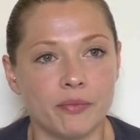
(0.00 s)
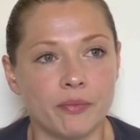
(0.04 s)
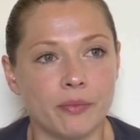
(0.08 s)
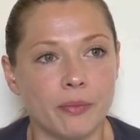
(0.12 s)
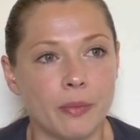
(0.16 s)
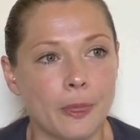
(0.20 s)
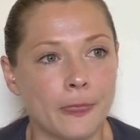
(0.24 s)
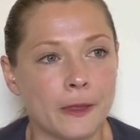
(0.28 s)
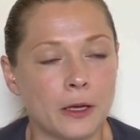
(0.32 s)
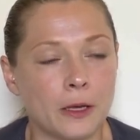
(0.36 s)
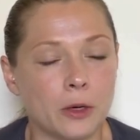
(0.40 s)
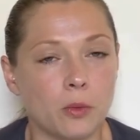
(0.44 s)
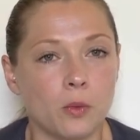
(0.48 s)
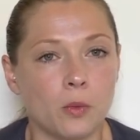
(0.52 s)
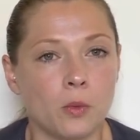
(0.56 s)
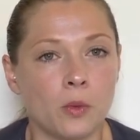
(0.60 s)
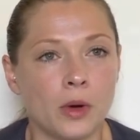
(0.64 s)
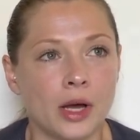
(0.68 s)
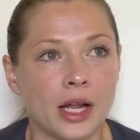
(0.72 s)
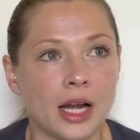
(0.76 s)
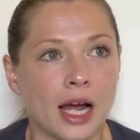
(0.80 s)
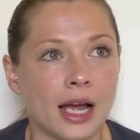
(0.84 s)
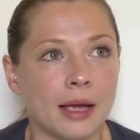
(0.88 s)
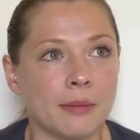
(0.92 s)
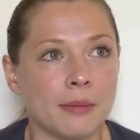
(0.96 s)

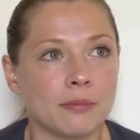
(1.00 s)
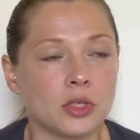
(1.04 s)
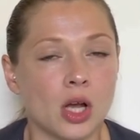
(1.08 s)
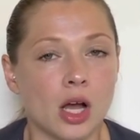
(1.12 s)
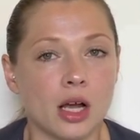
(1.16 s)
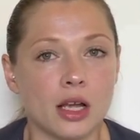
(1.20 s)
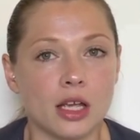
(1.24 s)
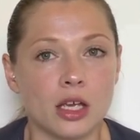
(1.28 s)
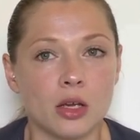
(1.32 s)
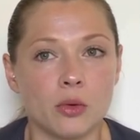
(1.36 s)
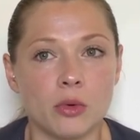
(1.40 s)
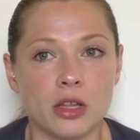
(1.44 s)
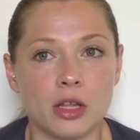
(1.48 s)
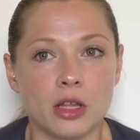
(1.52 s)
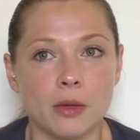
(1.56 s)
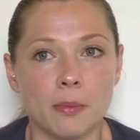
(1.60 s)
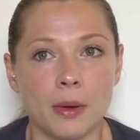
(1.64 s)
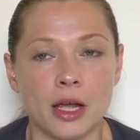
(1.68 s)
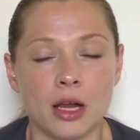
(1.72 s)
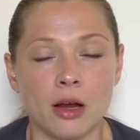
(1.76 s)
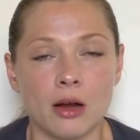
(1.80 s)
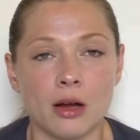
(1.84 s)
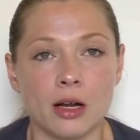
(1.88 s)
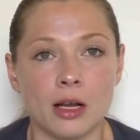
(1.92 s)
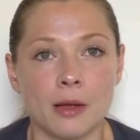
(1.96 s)
When I'm talking with a
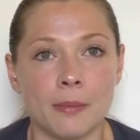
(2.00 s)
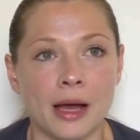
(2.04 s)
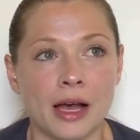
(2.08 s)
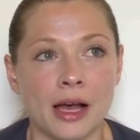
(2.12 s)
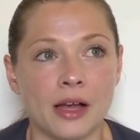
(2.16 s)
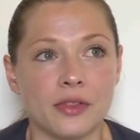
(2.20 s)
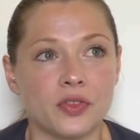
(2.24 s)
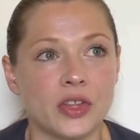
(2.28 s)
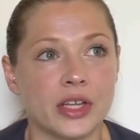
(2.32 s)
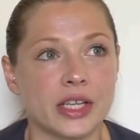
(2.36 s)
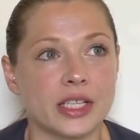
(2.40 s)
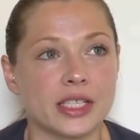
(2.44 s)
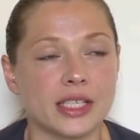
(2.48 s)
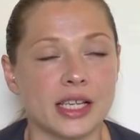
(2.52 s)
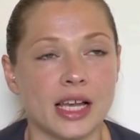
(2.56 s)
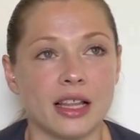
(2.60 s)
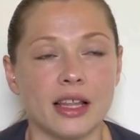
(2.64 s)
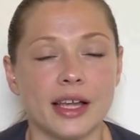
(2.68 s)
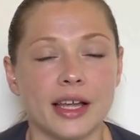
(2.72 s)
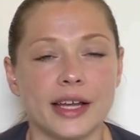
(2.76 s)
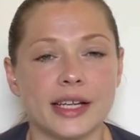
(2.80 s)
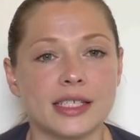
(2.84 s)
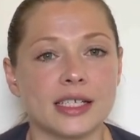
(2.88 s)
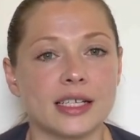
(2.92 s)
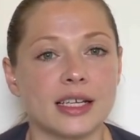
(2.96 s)
parent about this, I
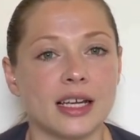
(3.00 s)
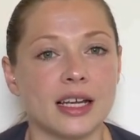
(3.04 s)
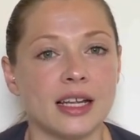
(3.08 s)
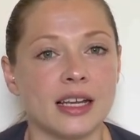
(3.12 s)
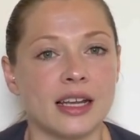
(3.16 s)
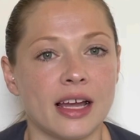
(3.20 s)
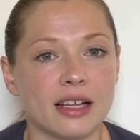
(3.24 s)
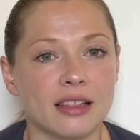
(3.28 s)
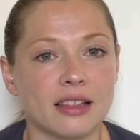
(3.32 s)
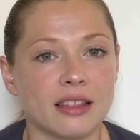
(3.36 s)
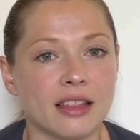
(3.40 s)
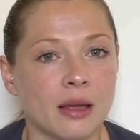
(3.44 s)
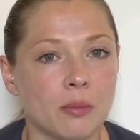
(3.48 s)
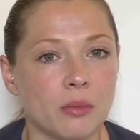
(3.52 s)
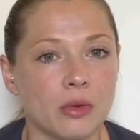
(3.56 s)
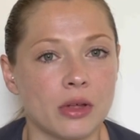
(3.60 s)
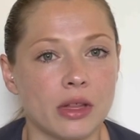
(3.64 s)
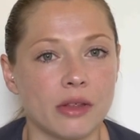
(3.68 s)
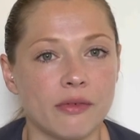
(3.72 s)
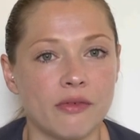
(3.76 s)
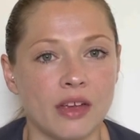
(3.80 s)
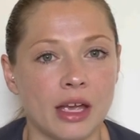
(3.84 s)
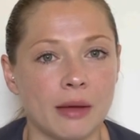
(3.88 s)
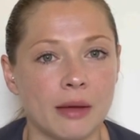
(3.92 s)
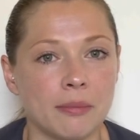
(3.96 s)
like to connect them with
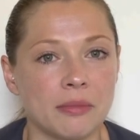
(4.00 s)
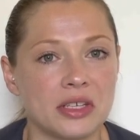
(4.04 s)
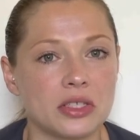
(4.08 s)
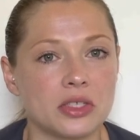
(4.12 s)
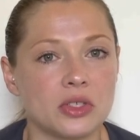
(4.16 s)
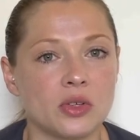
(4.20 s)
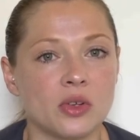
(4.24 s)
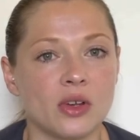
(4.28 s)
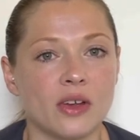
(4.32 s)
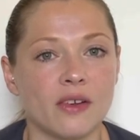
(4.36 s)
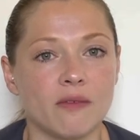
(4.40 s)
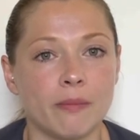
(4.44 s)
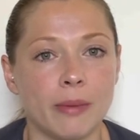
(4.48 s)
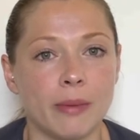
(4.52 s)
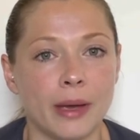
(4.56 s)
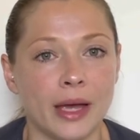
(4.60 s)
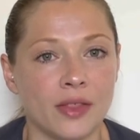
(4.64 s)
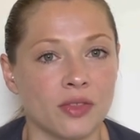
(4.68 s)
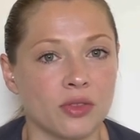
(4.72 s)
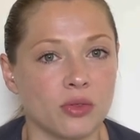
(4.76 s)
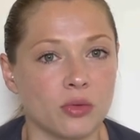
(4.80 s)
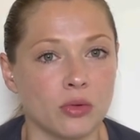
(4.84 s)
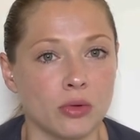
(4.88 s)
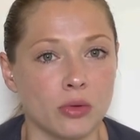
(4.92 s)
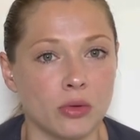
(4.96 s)
families who have
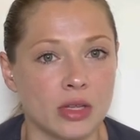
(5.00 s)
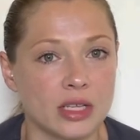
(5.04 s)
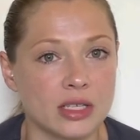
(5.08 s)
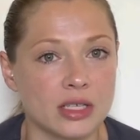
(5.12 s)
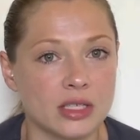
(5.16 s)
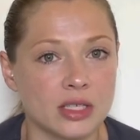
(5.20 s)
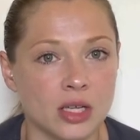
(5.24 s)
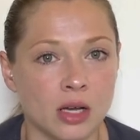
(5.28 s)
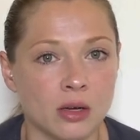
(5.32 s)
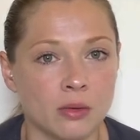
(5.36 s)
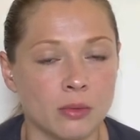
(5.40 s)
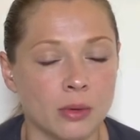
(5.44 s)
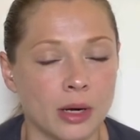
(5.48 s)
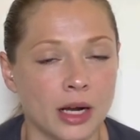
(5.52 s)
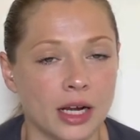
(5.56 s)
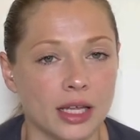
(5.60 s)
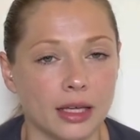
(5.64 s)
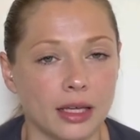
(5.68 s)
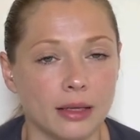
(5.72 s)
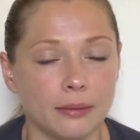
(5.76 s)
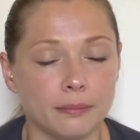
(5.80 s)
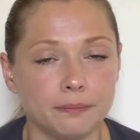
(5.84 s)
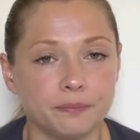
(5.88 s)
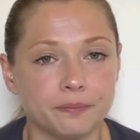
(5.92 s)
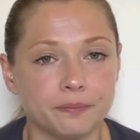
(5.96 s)
been through this already.